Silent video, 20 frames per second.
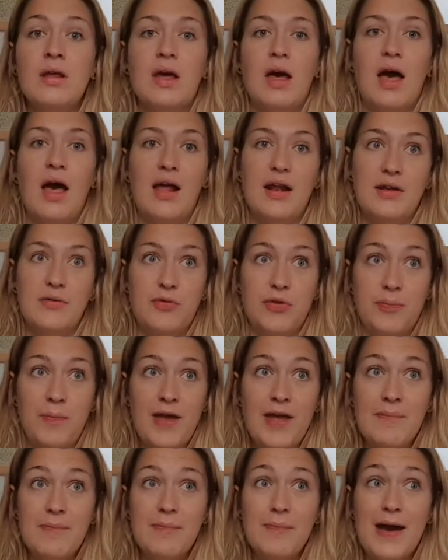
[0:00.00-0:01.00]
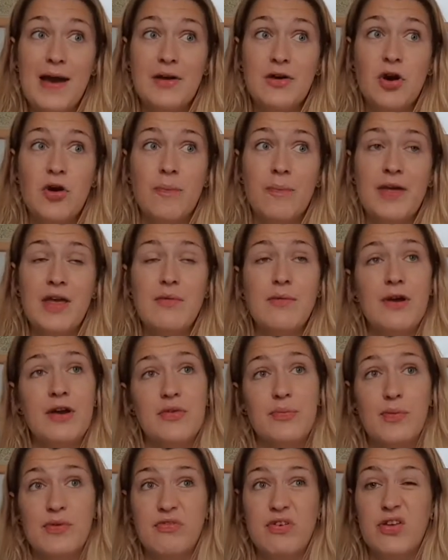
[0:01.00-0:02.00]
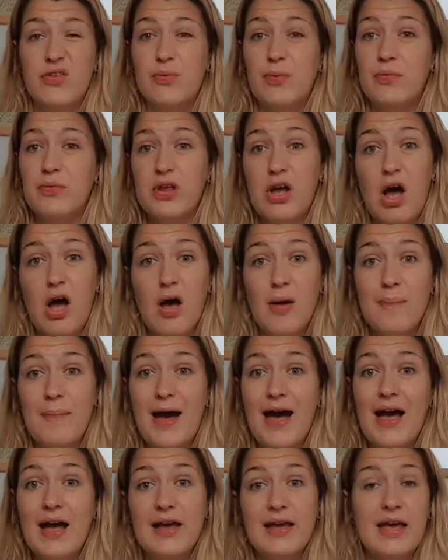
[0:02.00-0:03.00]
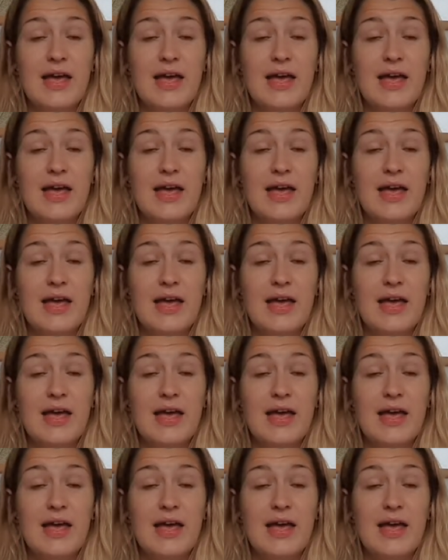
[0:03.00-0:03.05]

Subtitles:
And it was a paperback copy, whereas my first one was a hardback,